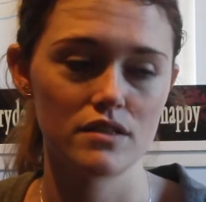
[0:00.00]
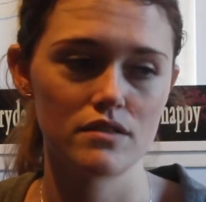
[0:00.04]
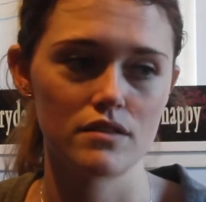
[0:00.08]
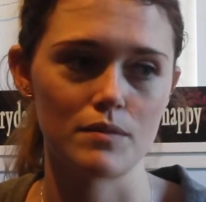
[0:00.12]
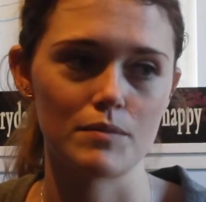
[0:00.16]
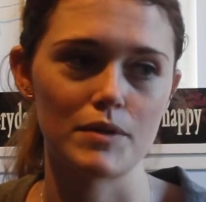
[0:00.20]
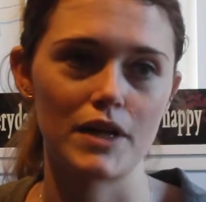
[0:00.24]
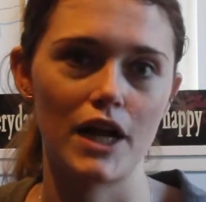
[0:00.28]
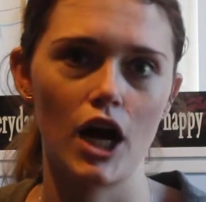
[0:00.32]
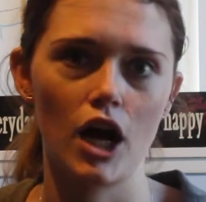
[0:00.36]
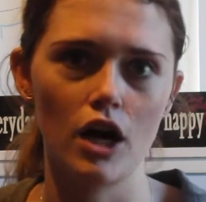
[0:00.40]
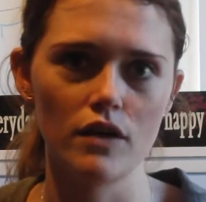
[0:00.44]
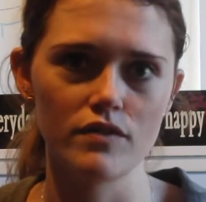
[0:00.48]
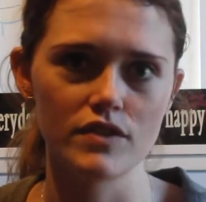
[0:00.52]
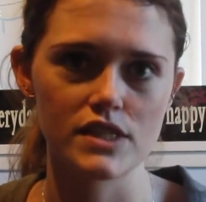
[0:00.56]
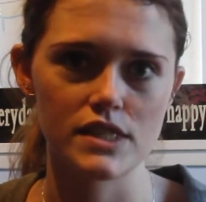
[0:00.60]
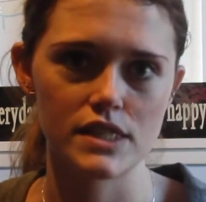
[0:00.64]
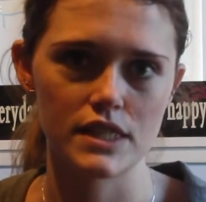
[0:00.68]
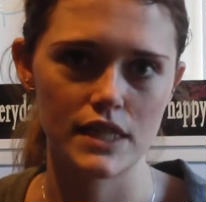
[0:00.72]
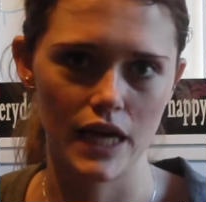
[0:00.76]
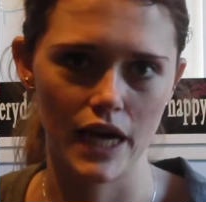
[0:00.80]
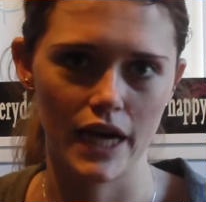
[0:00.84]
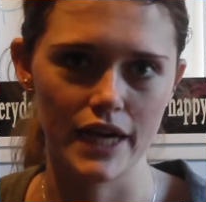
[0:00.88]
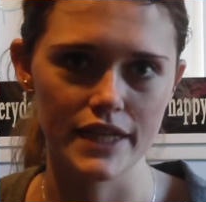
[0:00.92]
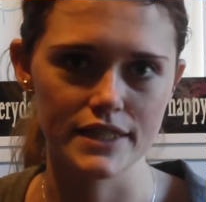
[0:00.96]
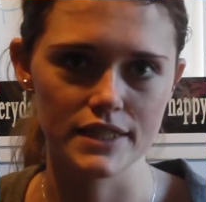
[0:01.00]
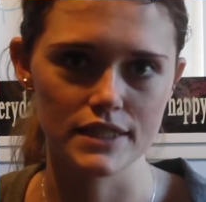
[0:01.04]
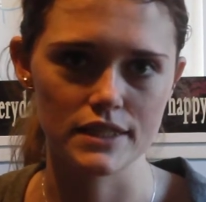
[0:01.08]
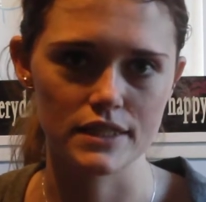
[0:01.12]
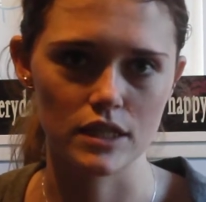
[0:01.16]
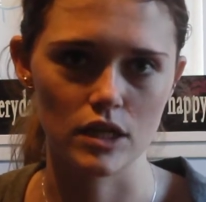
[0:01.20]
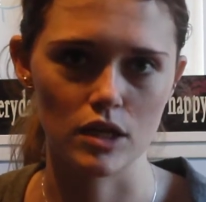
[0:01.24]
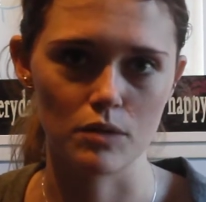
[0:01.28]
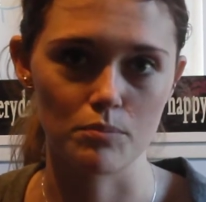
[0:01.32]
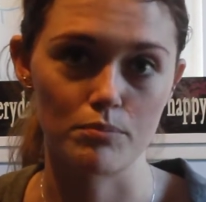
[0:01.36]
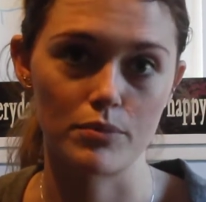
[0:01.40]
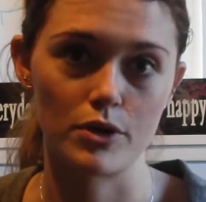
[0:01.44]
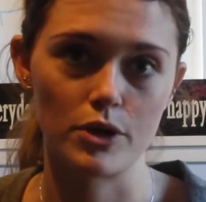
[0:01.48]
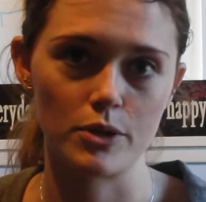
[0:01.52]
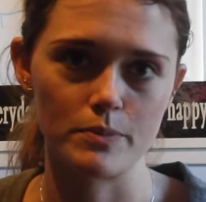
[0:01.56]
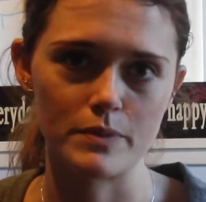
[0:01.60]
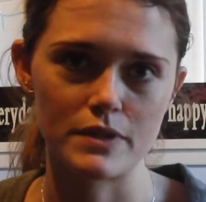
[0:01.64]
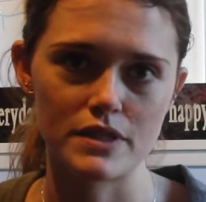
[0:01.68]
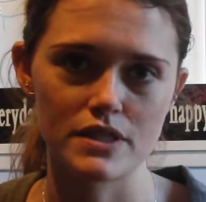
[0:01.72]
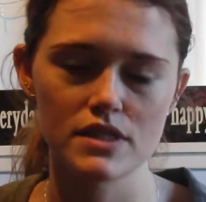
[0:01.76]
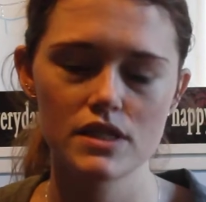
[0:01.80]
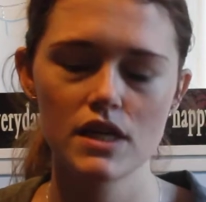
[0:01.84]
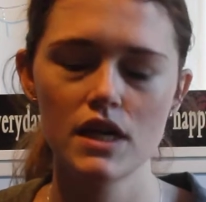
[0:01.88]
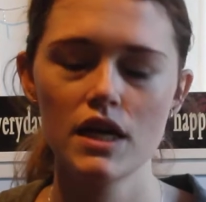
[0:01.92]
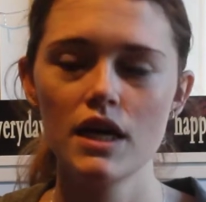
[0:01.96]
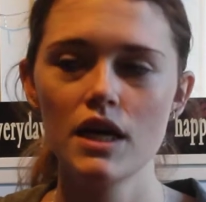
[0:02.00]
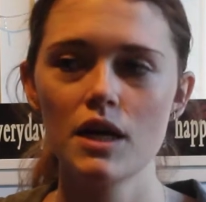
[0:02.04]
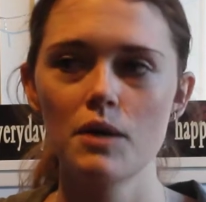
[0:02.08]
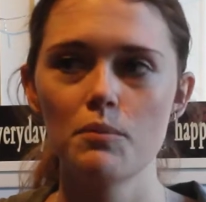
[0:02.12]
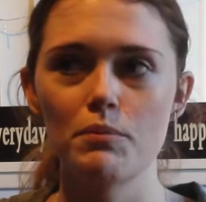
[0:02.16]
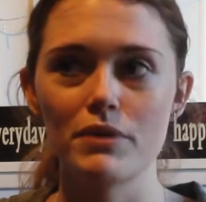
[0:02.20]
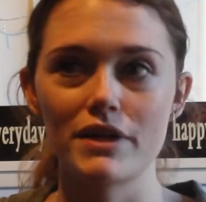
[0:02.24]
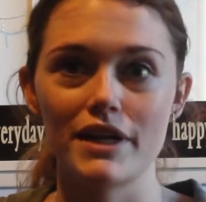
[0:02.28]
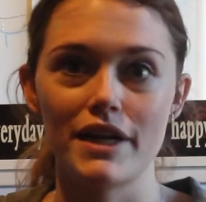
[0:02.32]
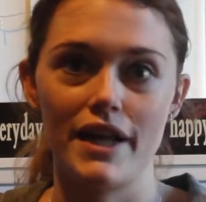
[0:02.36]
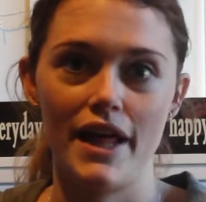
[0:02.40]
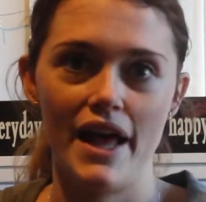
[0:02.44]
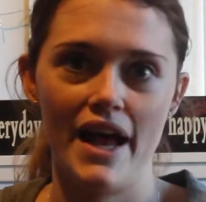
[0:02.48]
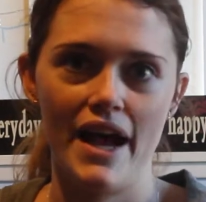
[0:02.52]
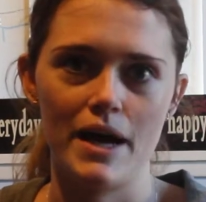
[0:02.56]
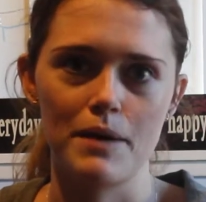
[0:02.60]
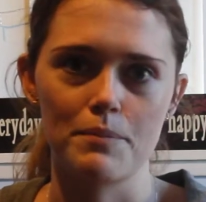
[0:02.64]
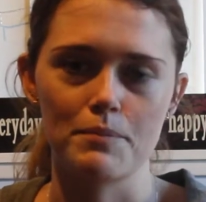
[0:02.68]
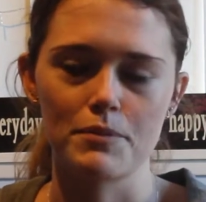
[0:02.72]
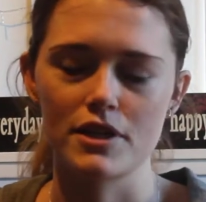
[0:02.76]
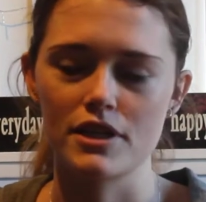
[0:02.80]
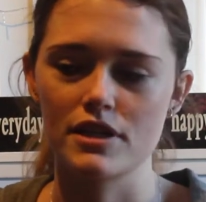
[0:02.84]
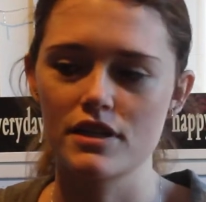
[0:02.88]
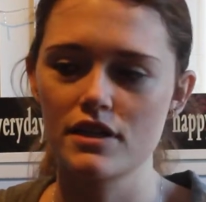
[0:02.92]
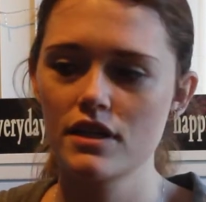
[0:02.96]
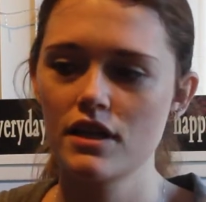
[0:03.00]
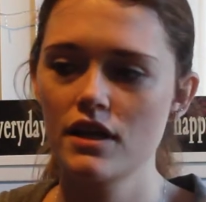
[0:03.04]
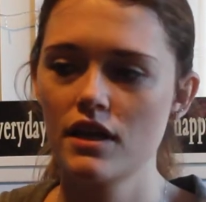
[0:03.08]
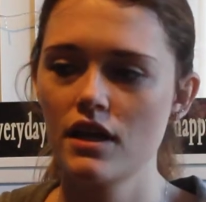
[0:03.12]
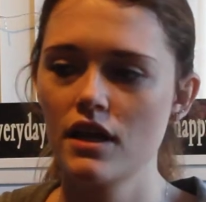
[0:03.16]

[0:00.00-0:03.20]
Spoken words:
I mean, obviously I didn't on purpose, but it happened.